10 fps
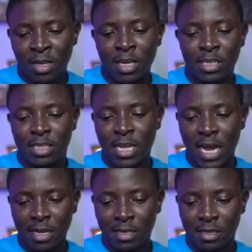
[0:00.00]
In Chia,
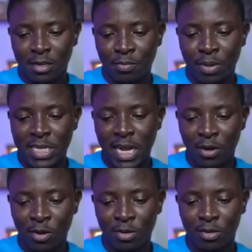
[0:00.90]

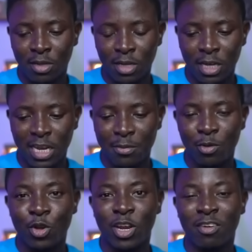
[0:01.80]
Pejano, and I'll be
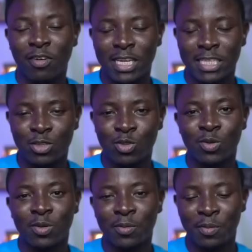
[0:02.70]
with you there, funny too.
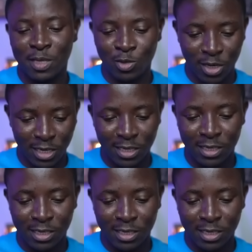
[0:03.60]
We are sorry.